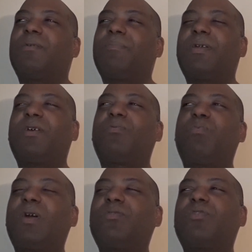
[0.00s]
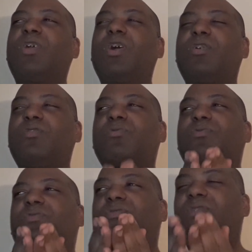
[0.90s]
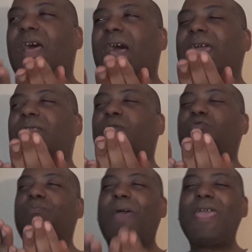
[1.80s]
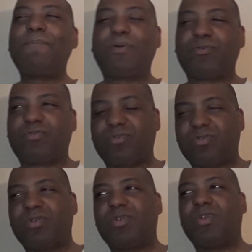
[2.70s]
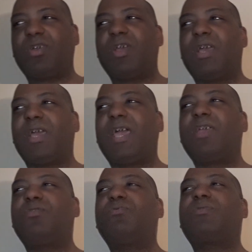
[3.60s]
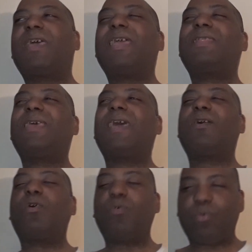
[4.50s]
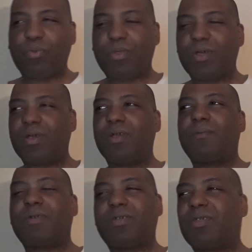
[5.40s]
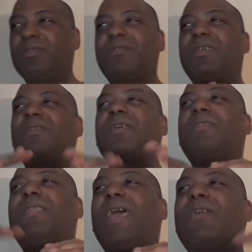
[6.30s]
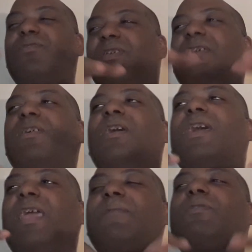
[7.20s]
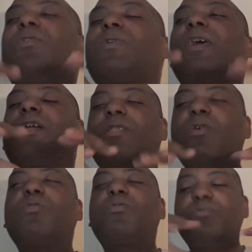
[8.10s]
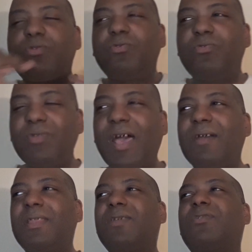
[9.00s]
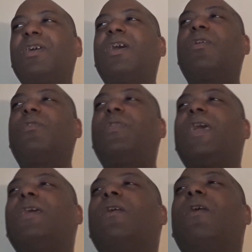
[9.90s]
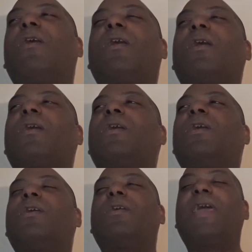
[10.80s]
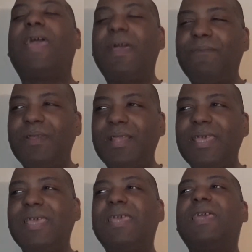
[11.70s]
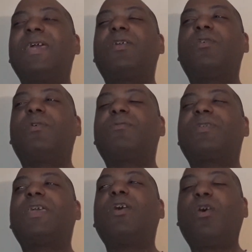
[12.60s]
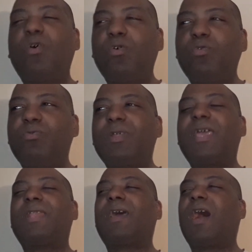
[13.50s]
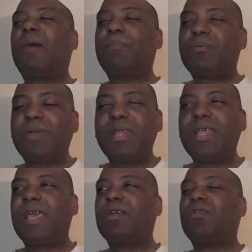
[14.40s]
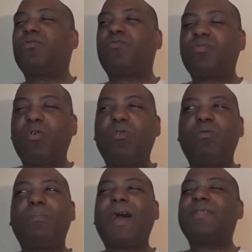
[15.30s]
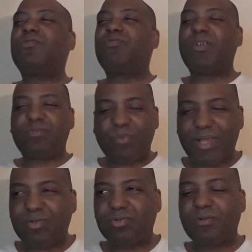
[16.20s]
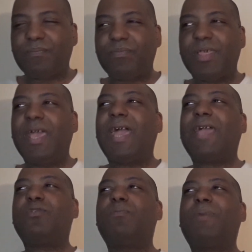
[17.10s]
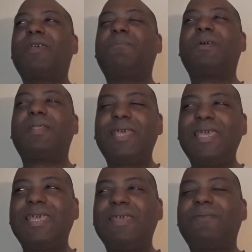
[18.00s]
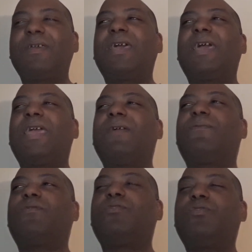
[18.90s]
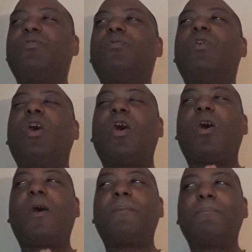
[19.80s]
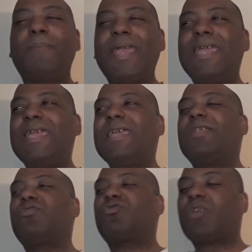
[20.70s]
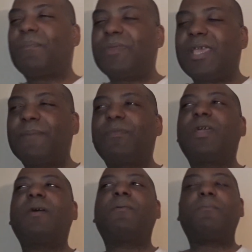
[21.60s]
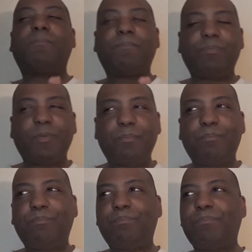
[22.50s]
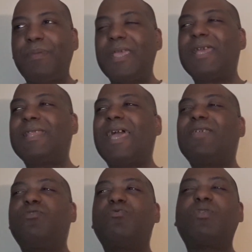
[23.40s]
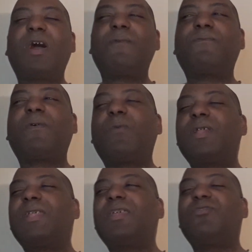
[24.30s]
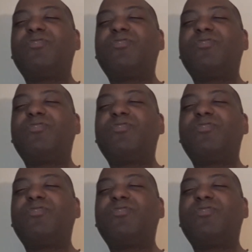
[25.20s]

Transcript: Because once you sign those papers and you take that oath, because even though they are local news outlets, they are heavily, you know what I'm saying, owned and operated and controlled by the Jesuits. And you best believe if you or made something, being that you come from one of these